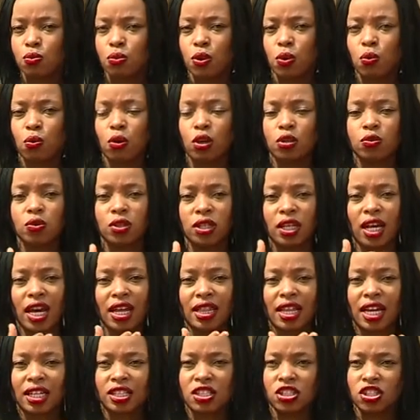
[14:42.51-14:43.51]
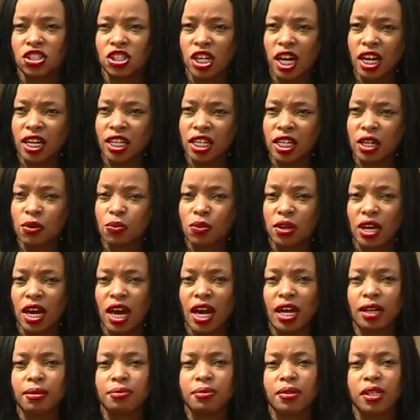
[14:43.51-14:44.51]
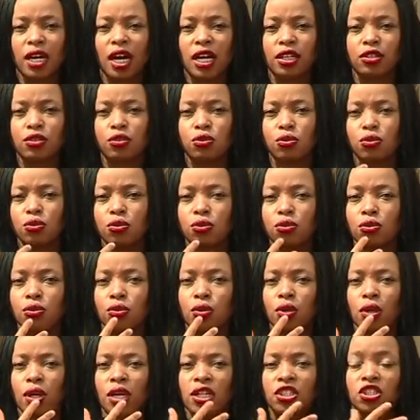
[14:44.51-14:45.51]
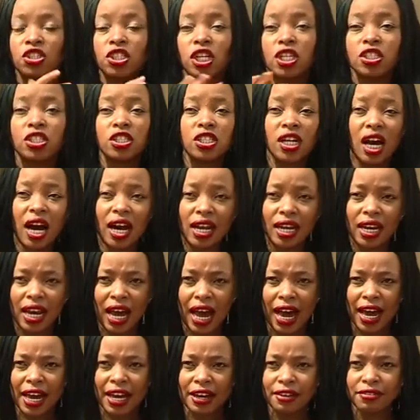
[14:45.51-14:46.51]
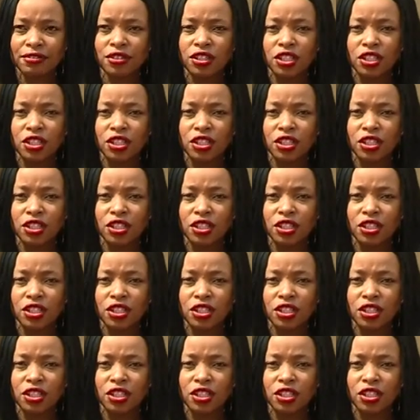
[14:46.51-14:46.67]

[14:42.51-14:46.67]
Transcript: We walked with her that journey. We helped her to change her life.